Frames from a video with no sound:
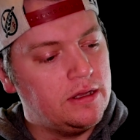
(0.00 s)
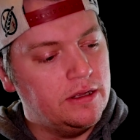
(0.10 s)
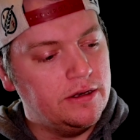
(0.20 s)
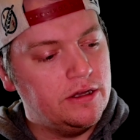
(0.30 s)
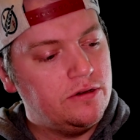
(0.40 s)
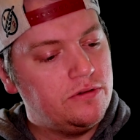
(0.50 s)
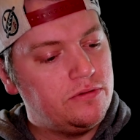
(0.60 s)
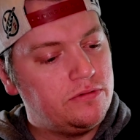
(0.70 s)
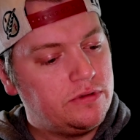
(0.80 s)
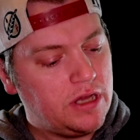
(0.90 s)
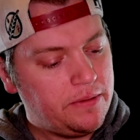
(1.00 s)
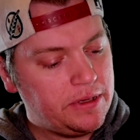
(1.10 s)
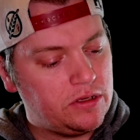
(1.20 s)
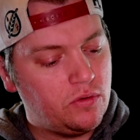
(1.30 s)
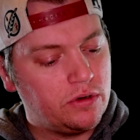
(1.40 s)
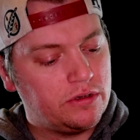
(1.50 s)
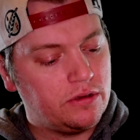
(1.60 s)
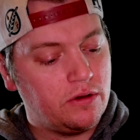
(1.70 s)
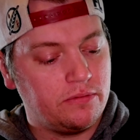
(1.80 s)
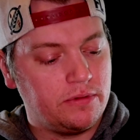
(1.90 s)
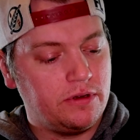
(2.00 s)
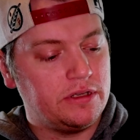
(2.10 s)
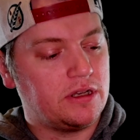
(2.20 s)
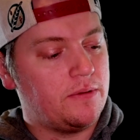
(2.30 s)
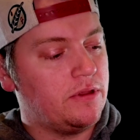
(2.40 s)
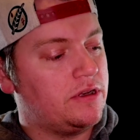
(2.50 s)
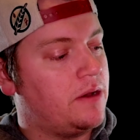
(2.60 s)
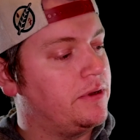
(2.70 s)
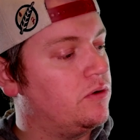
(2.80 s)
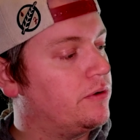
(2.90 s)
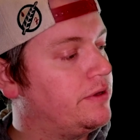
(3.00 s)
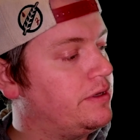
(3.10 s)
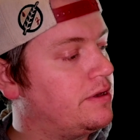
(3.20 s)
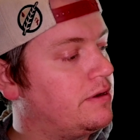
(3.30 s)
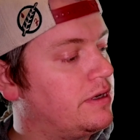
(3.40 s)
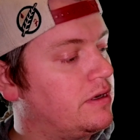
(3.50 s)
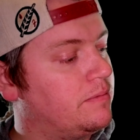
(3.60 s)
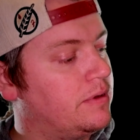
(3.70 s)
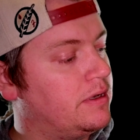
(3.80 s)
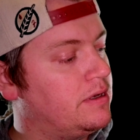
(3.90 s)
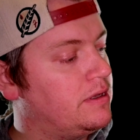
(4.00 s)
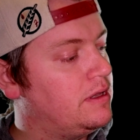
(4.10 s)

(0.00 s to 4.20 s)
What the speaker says: No Tommy Dorsey. Oh, there is a couple of Tommy Dorseys on here, but